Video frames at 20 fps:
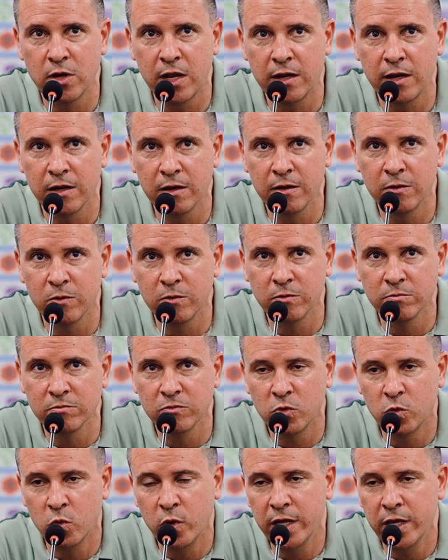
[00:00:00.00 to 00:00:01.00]
and
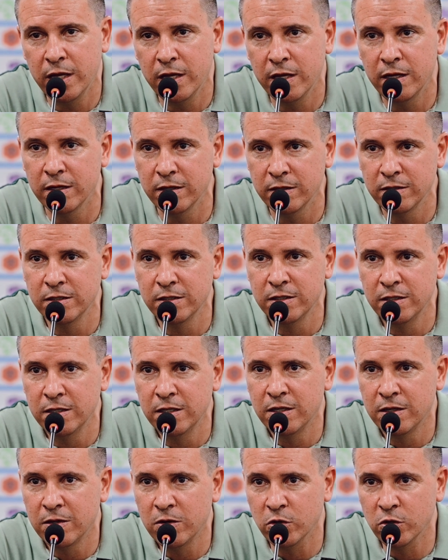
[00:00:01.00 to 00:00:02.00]
we
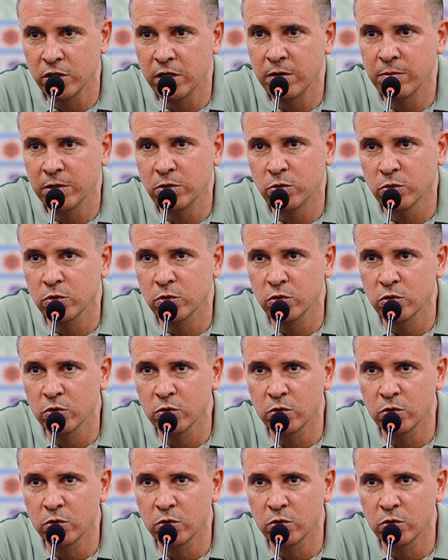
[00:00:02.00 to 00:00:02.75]
got able to